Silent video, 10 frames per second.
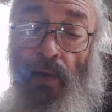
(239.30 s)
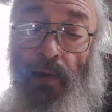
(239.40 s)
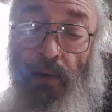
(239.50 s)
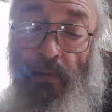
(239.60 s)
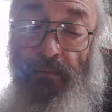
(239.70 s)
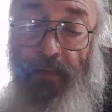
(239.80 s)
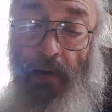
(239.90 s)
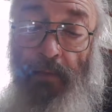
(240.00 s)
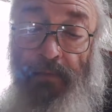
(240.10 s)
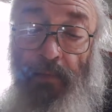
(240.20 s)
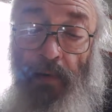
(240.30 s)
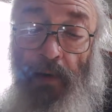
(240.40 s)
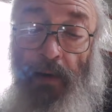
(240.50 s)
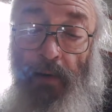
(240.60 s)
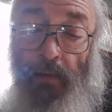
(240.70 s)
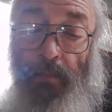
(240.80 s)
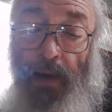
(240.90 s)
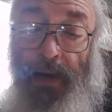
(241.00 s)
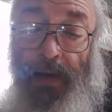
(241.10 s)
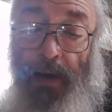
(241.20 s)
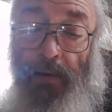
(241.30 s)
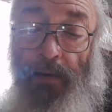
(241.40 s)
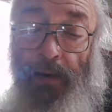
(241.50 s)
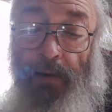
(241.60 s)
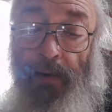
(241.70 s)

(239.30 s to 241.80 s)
you can feel them if you run another blade down it.